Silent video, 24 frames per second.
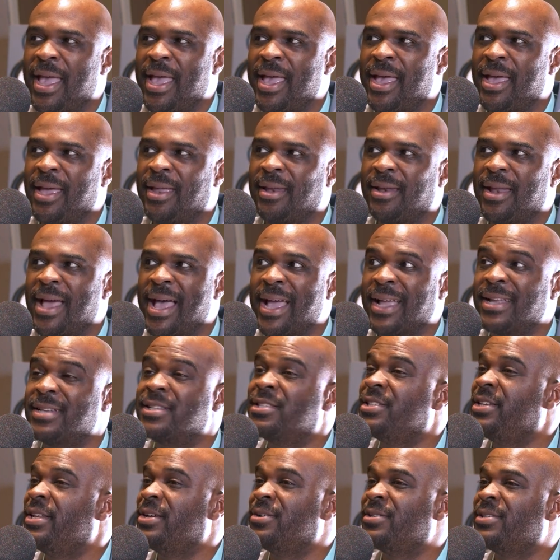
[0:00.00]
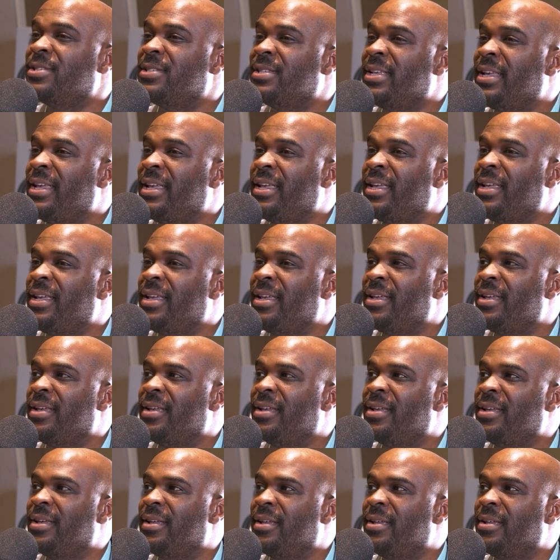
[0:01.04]
And I can still see
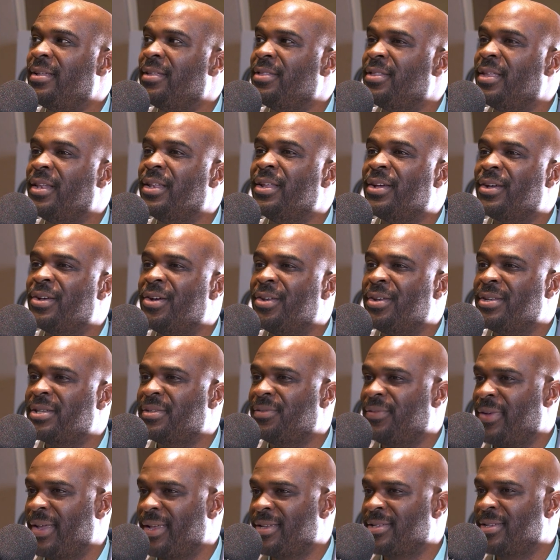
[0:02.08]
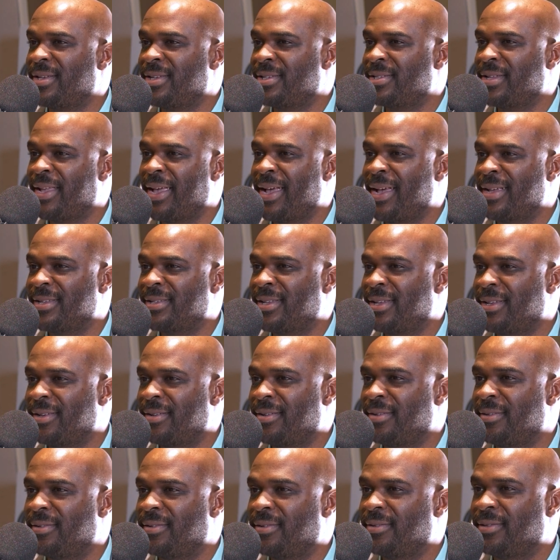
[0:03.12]
the look on his face in his casket
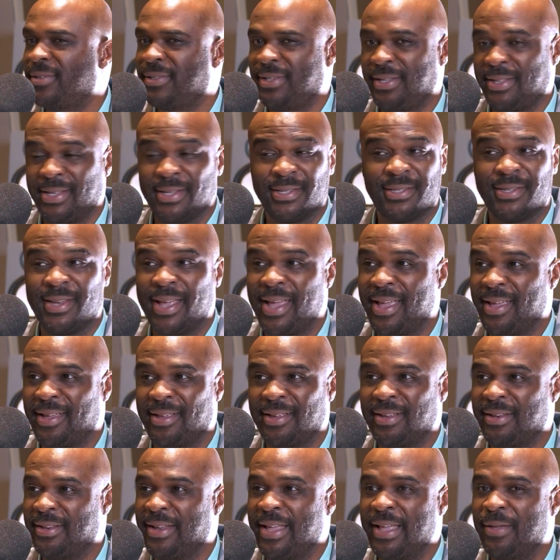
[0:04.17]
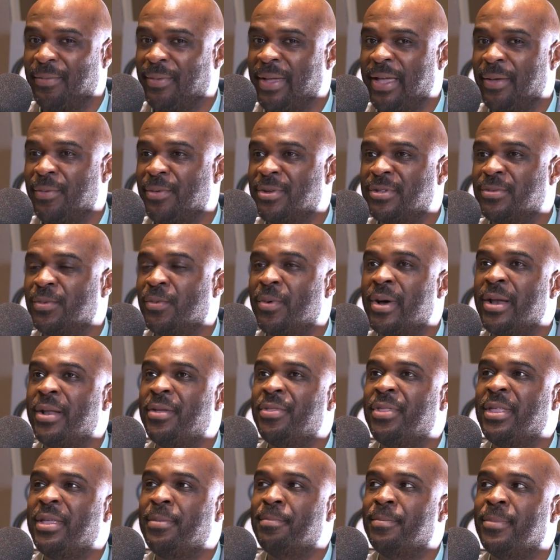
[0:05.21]
to this day. It, it, it was one
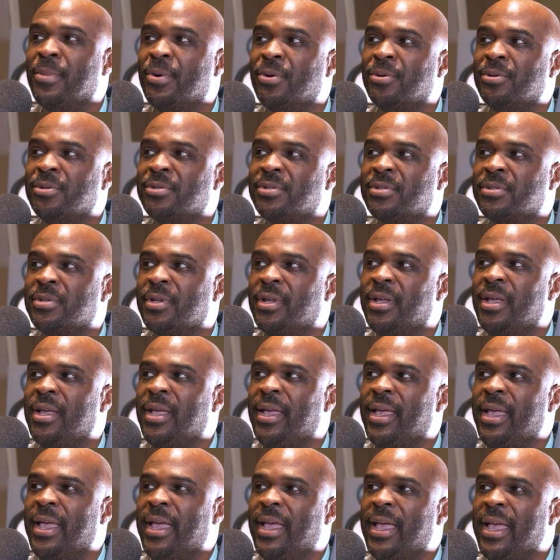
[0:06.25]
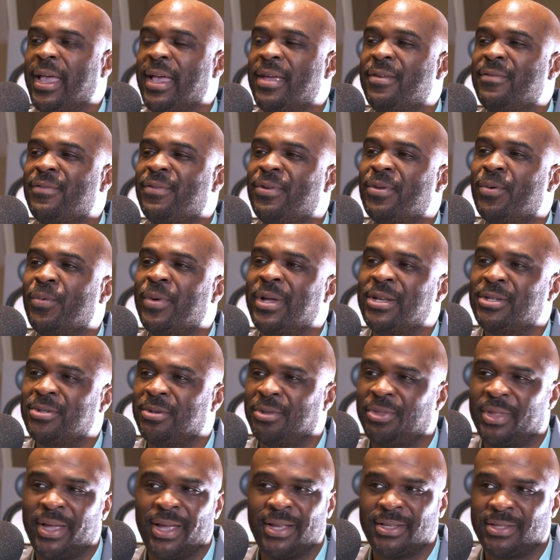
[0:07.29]
of the most
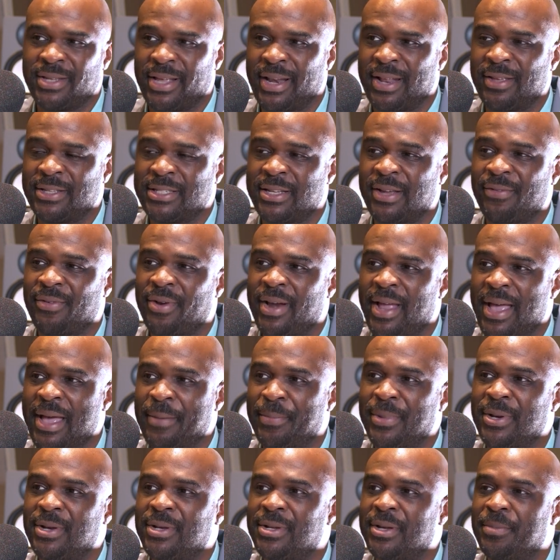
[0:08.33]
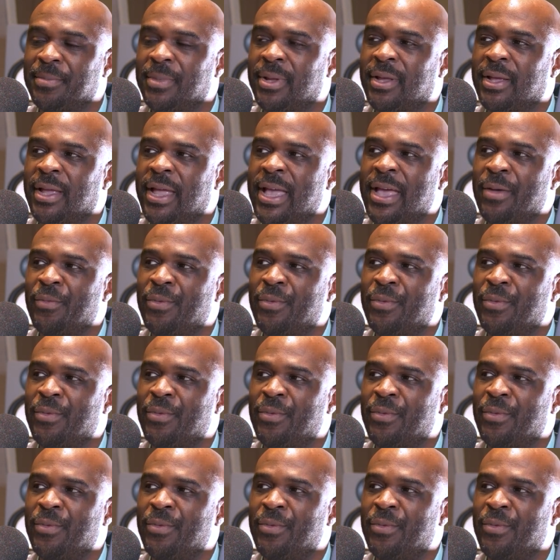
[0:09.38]
influential things that has ever happened to me.